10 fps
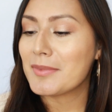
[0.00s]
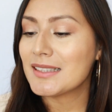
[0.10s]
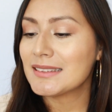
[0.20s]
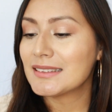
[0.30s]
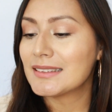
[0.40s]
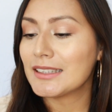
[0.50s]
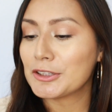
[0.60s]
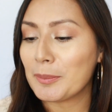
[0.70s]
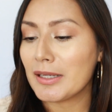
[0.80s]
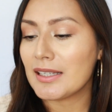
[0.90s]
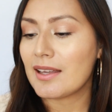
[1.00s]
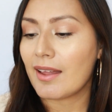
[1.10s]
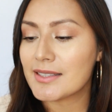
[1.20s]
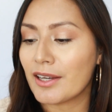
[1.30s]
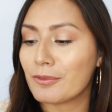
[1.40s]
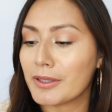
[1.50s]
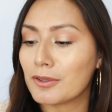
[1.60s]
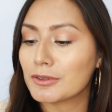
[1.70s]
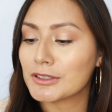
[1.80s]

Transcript: This is the Derma E Anti-Wrinkle